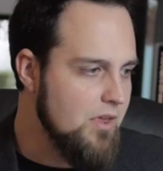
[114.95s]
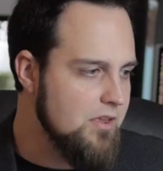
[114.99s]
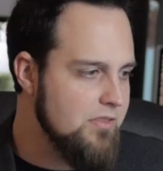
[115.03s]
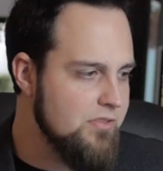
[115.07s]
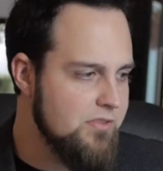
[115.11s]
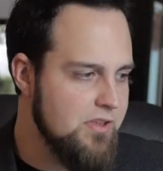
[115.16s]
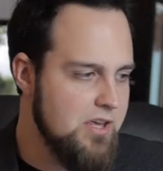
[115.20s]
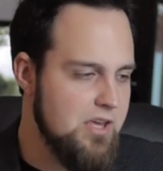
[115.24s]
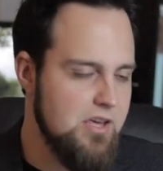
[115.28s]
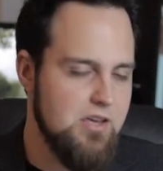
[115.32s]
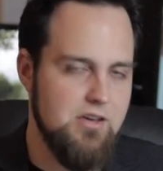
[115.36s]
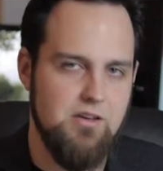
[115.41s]

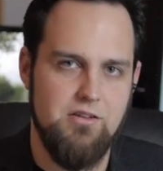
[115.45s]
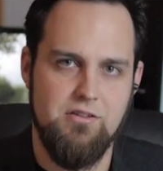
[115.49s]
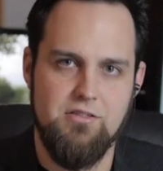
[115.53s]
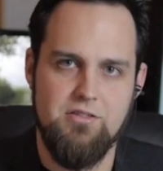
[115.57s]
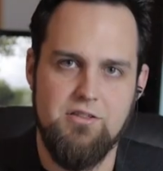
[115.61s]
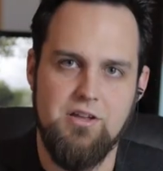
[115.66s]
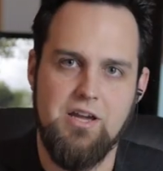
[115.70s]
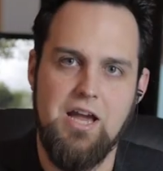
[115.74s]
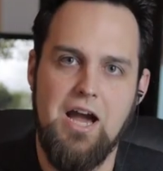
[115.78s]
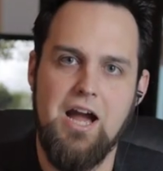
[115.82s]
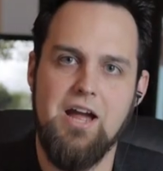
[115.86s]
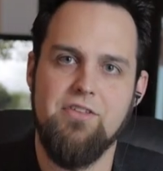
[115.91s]
the
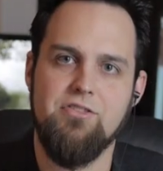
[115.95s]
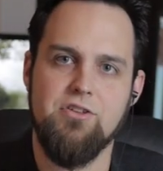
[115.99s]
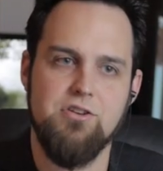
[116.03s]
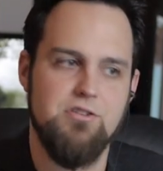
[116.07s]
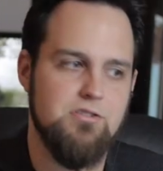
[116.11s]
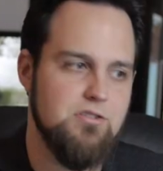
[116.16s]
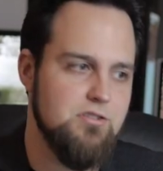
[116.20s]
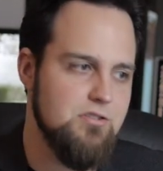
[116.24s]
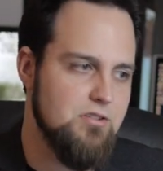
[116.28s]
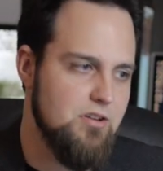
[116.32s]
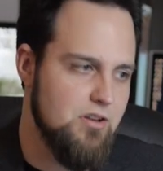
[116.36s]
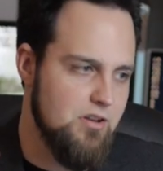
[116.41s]
the guy that
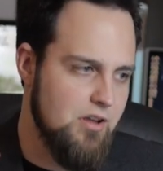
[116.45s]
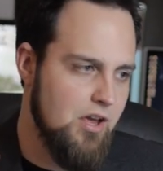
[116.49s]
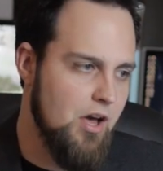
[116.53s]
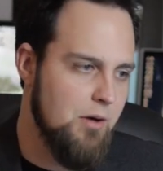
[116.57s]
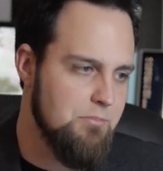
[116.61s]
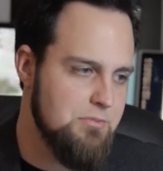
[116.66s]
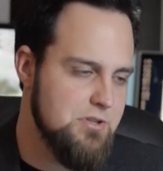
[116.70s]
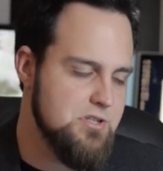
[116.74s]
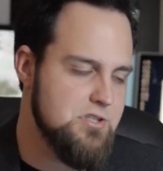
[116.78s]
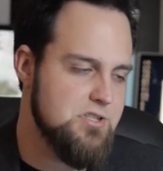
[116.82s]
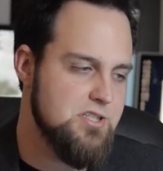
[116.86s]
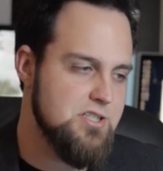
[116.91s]

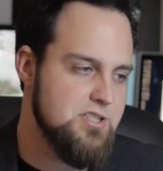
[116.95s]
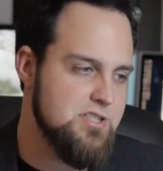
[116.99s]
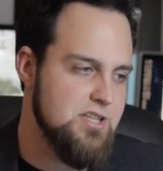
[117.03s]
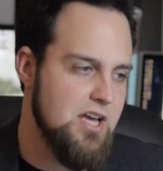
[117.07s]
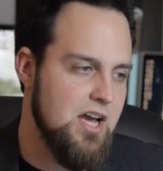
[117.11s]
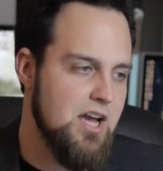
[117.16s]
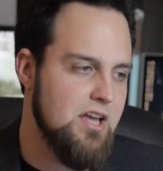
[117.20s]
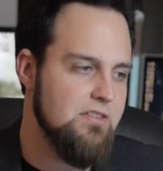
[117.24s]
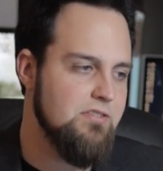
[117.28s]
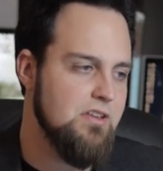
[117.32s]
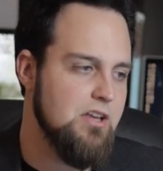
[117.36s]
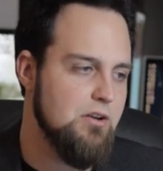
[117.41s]
helped us
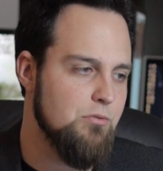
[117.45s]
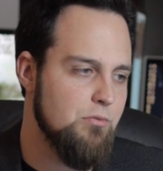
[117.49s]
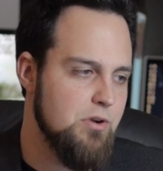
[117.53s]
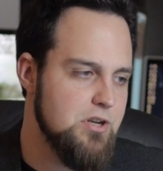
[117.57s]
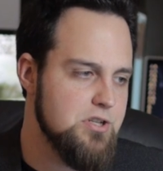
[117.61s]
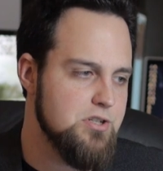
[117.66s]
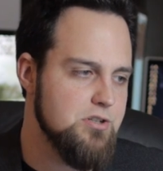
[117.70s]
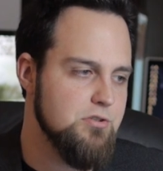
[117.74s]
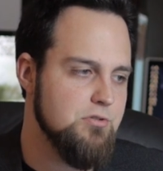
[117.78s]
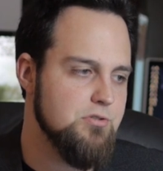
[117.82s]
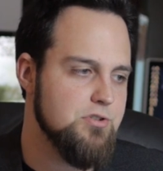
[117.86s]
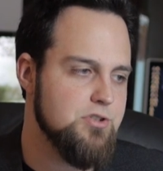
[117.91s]
design the
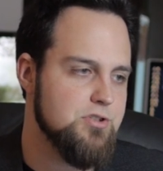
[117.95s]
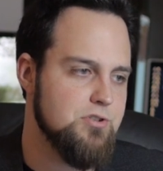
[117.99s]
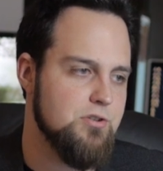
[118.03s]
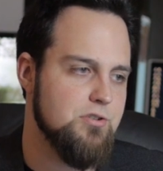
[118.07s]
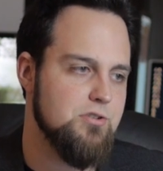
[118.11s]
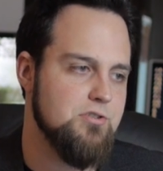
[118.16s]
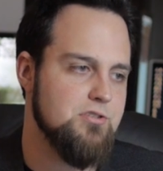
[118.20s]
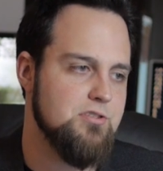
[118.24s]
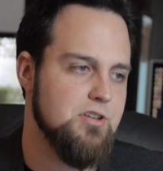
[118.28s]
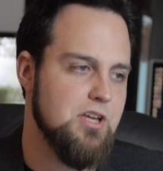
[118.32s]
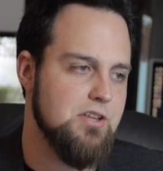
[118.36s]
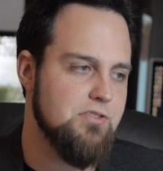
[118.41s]
original
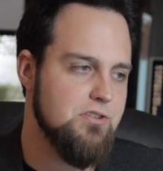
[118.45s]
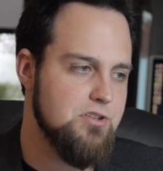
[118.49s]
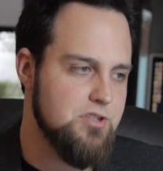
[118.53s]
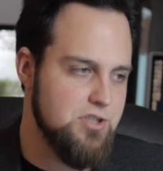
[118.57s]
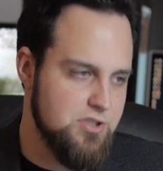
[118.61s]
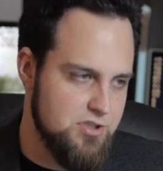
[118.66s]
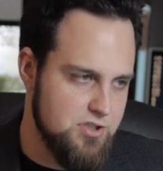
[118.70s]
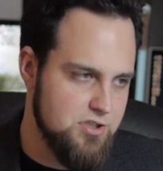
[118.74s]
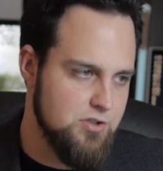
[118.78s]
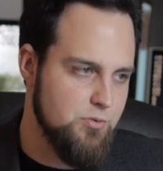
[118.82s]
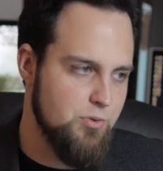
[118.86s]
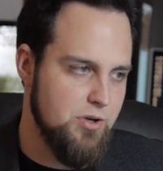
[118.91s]
shirts, like the
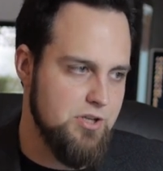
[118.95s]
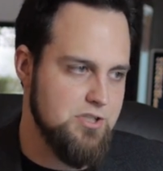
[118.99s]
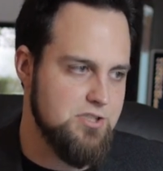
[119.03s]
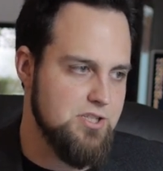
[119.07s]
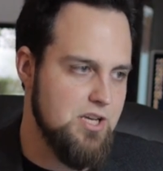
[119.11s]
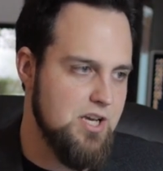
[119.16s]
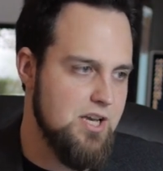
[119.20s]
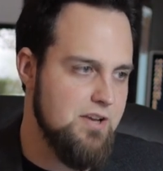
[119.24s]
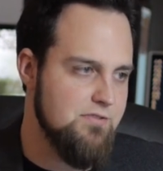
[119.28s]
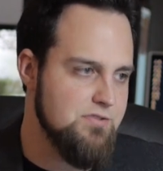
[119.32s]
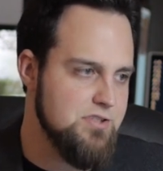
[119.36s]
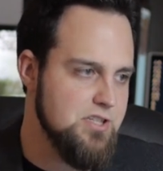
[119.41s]
Jesus Quick
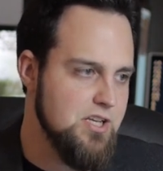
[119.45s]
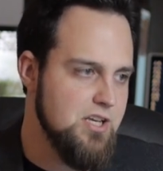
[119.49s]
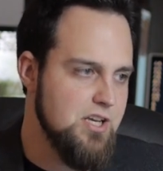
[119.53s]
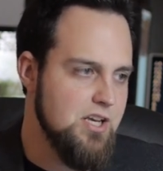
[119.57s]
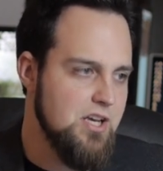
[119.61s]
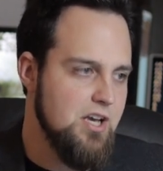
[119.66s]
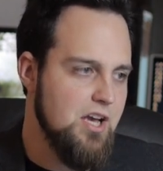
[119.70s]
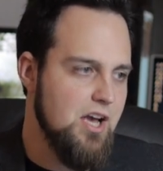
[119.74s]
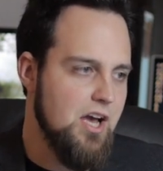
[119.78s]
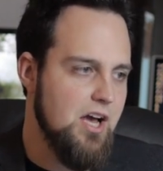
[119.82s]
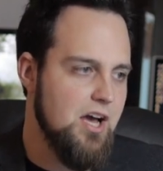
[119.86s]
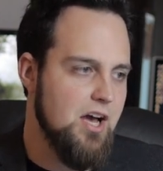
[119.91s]
Saves
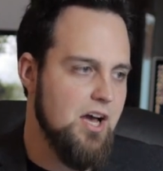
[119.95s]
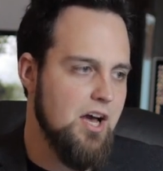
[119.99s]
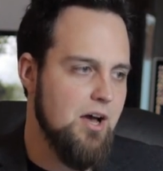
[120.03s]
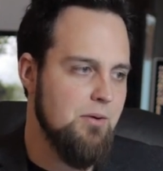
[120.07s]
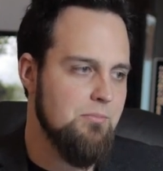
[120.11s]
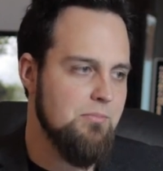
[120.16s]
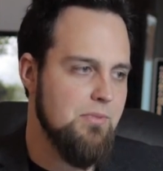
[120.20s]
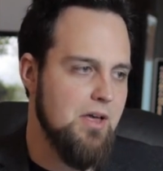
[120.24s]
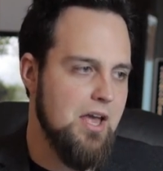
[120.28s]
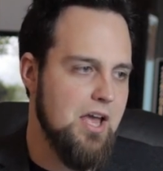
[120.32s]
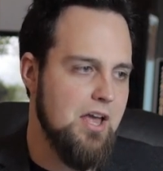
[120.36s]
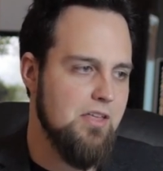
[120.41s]

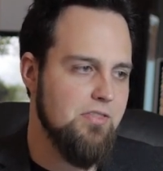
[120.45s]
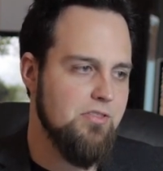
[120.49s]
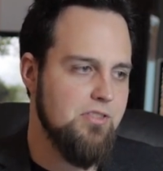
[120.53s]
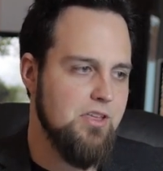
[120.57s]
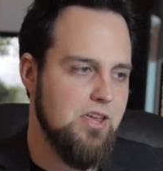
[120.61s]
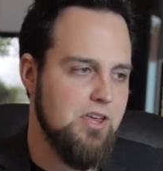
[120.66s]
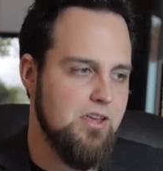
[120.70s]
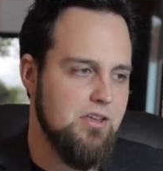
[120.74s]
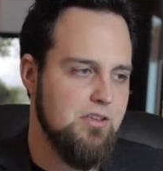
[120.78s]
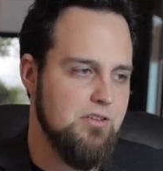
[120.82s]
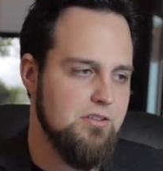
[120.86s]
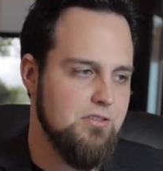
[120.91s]
um, and
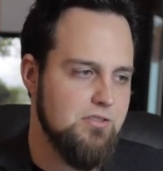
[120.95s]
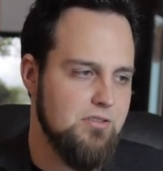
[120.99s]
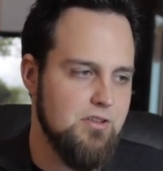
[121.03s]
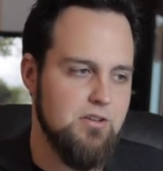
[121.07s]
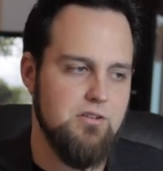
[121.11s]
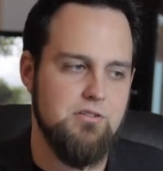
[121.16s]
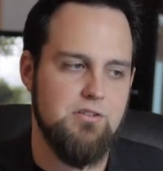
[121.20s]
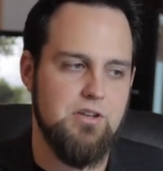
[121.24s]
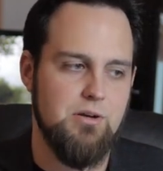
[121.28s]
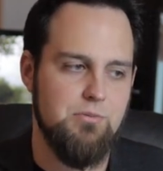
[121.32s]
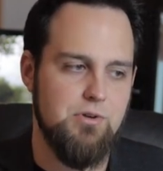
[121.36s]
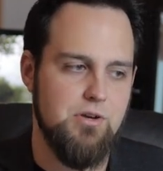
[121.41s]
the
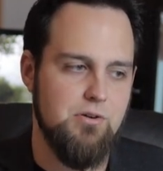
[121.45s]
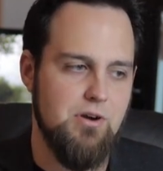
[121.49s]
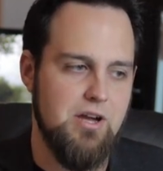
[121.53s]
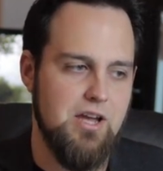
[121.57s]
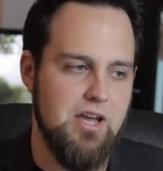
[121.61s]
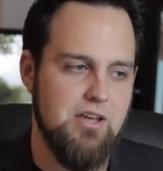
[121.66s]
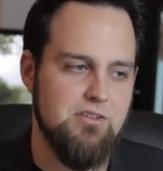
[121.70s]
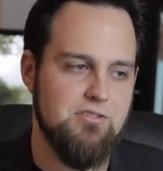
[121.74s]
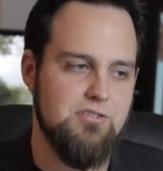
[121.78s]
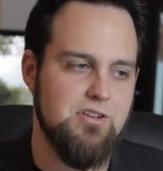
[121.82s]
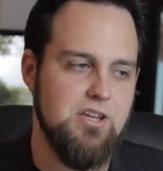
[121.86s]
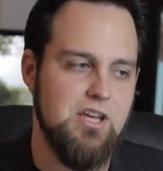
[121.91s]
the W A
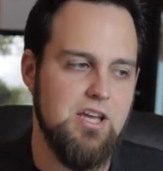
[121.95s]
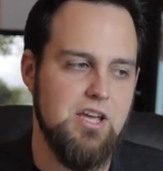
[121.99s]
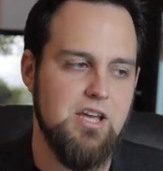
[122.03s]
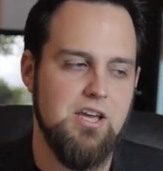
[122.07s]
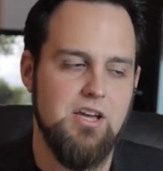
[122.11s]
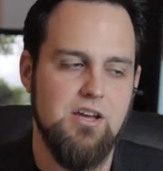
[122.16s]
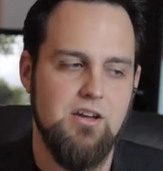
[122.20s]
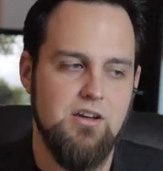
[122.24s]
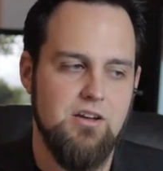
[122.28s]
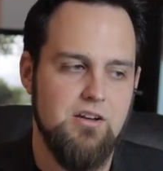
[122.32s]
S D,